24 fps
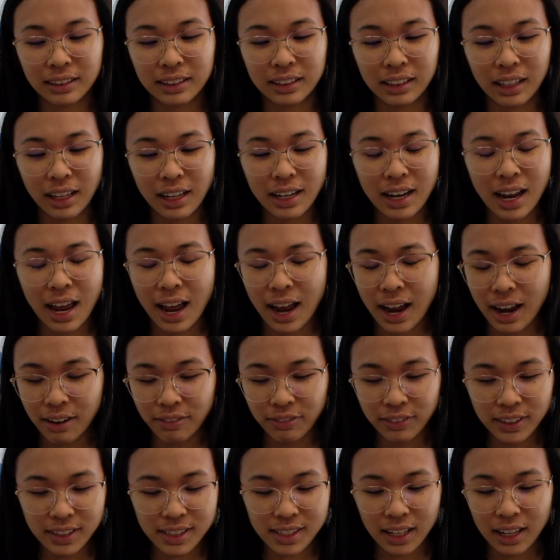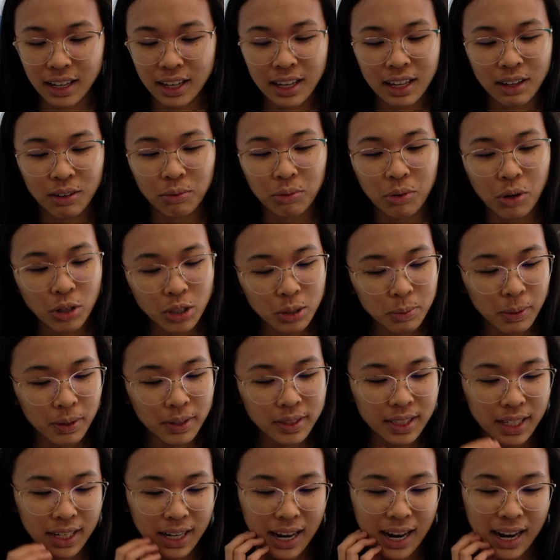They have this,
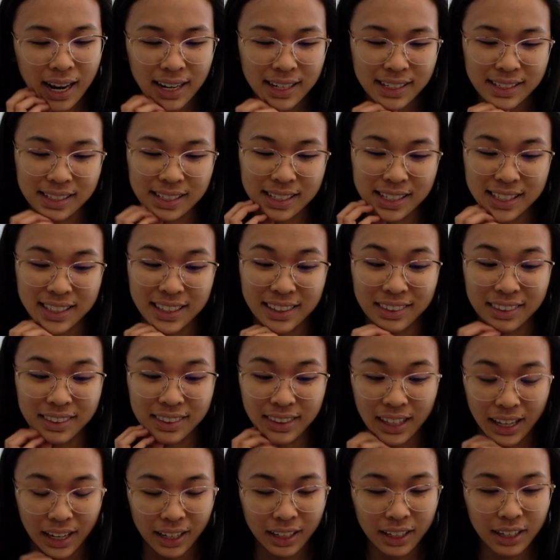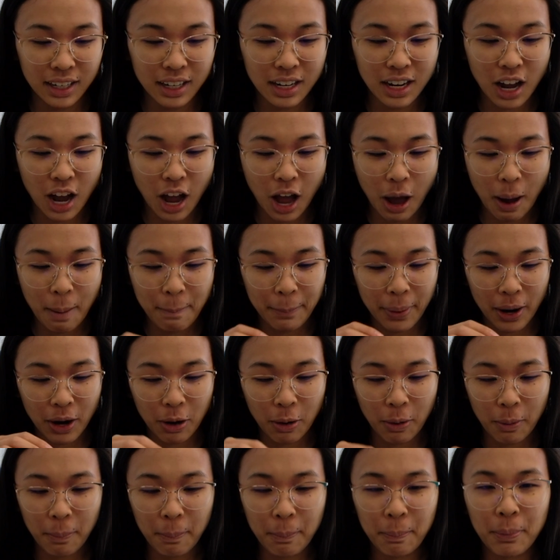Roche-Posay has this thing
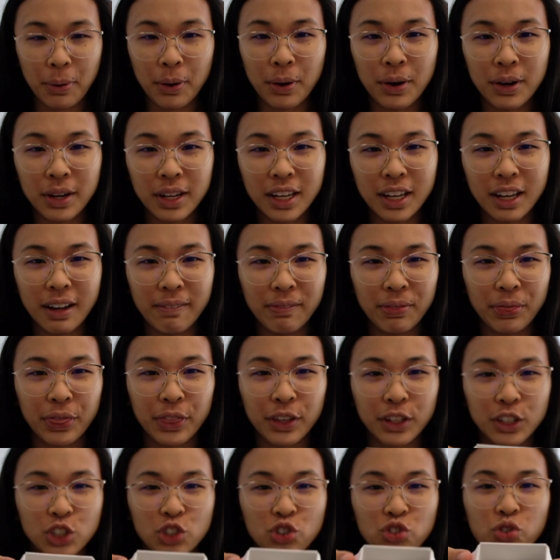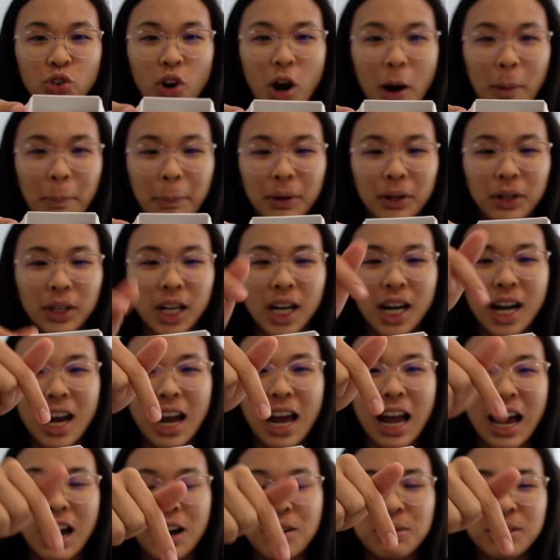about putting the dropper
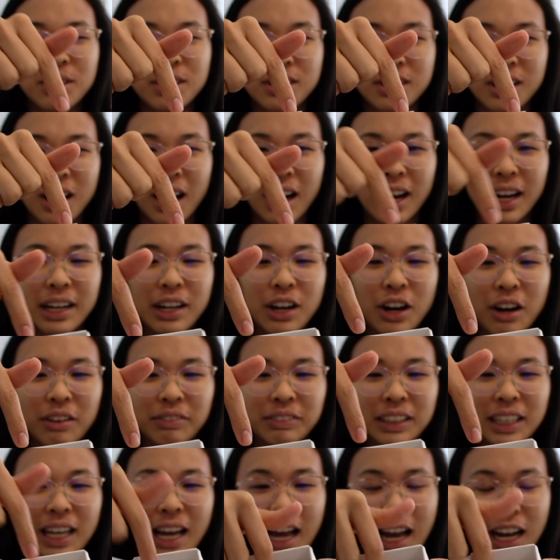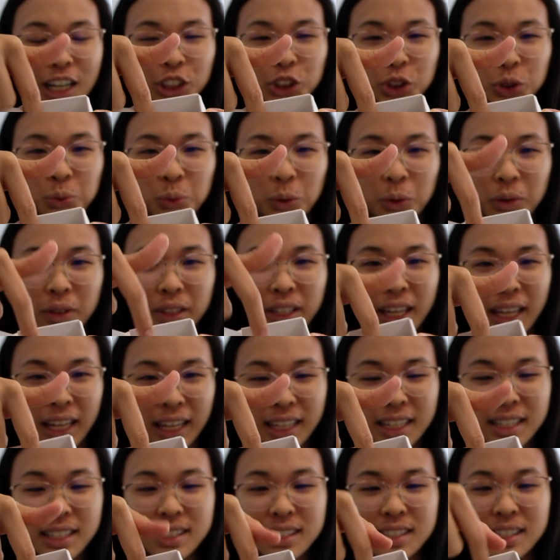outside of the actual
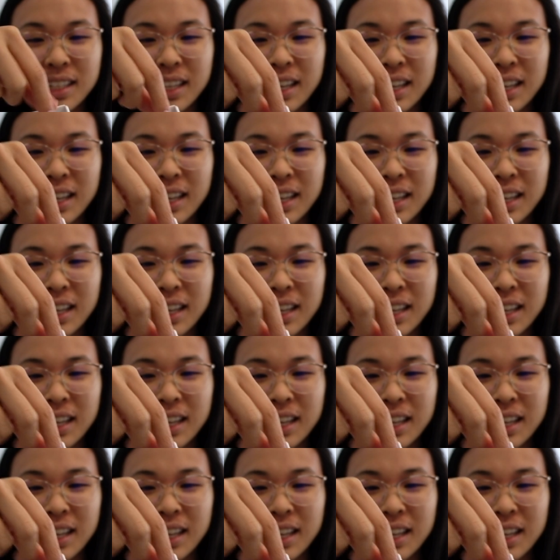case,